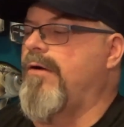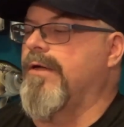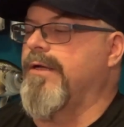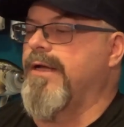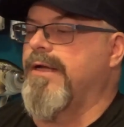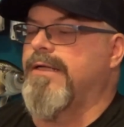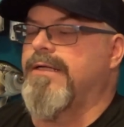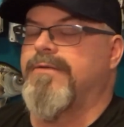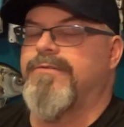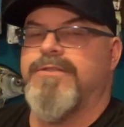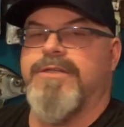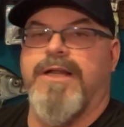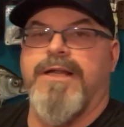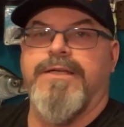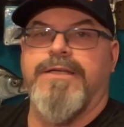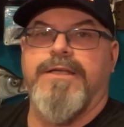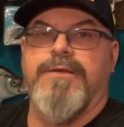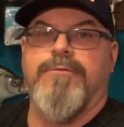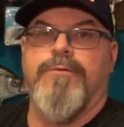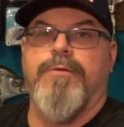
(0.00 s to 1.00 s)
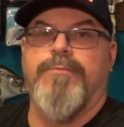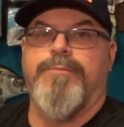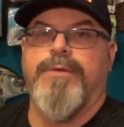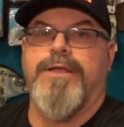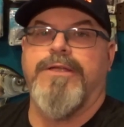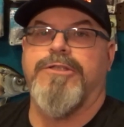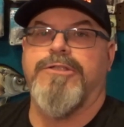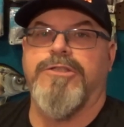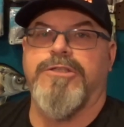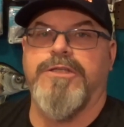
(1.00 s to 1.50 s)
and kind of gives you an idea of what
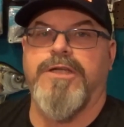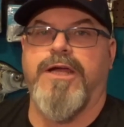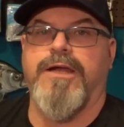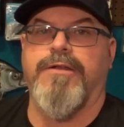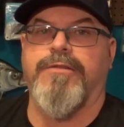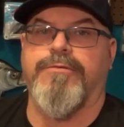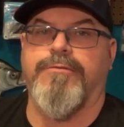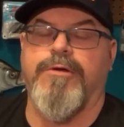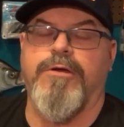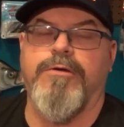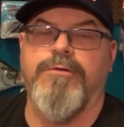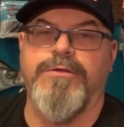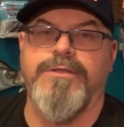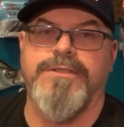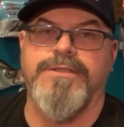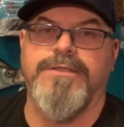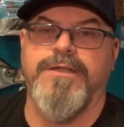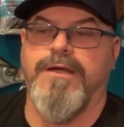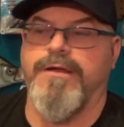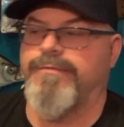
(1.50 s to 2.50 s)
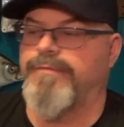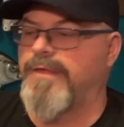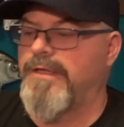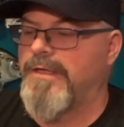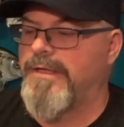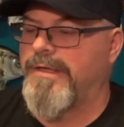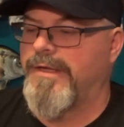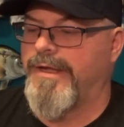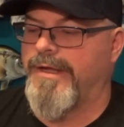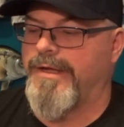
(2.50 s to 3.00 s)
baits you kind of throw and stuff.
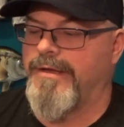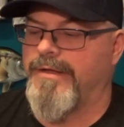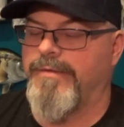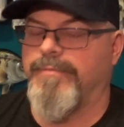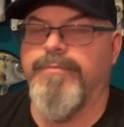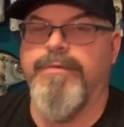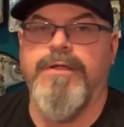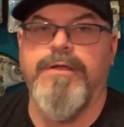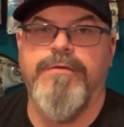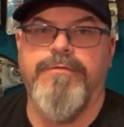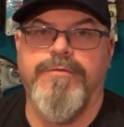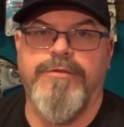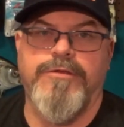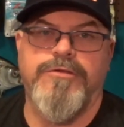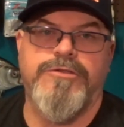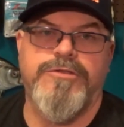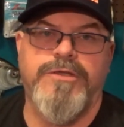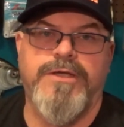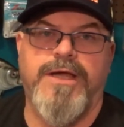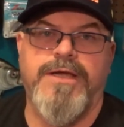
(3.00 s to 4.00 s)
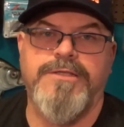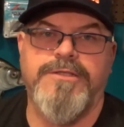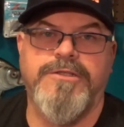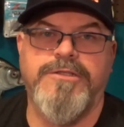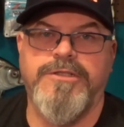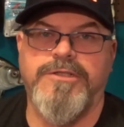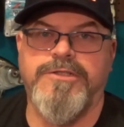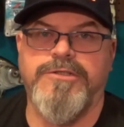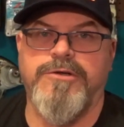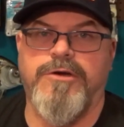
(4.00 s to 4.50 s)
And for those of you guys that are
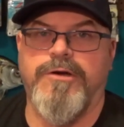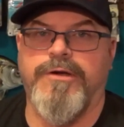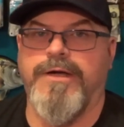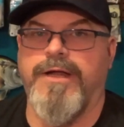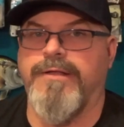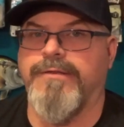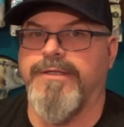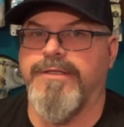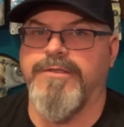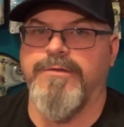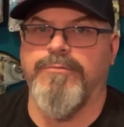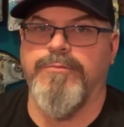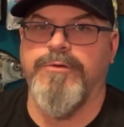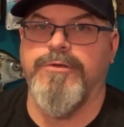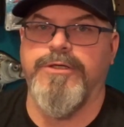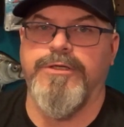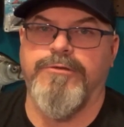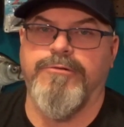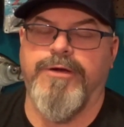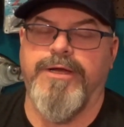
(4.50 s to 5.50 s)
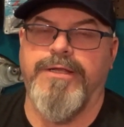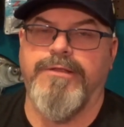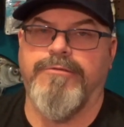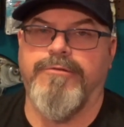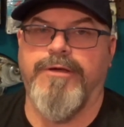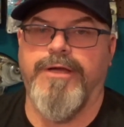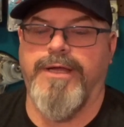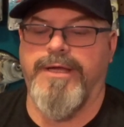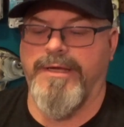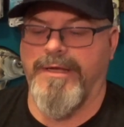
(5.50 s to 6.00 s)
just starting out, that's a really great
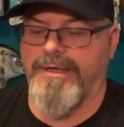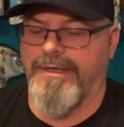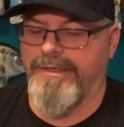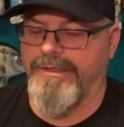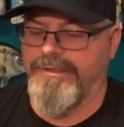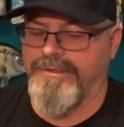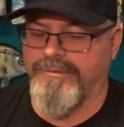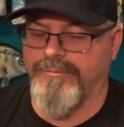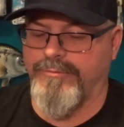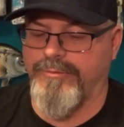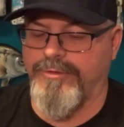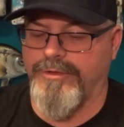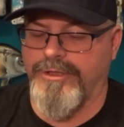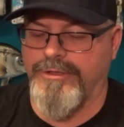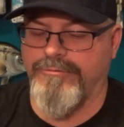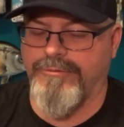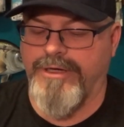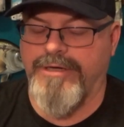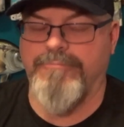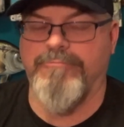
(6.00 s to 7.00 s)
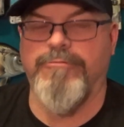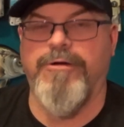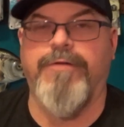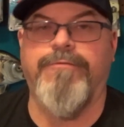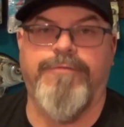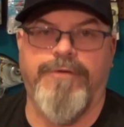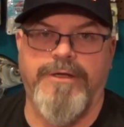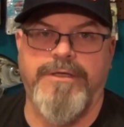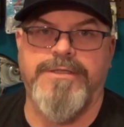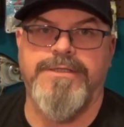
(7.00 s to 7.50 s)
thing, and it's a really great
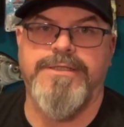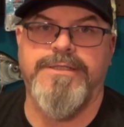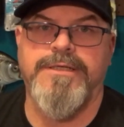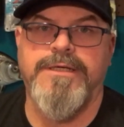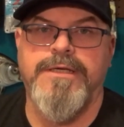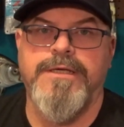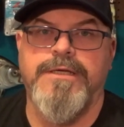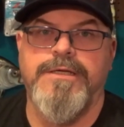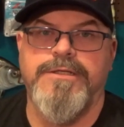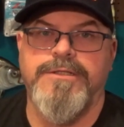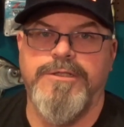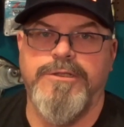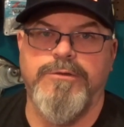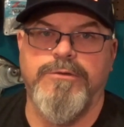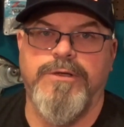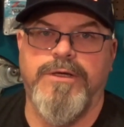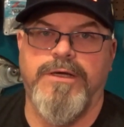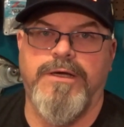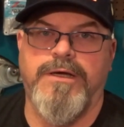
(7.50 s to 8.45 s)
reference to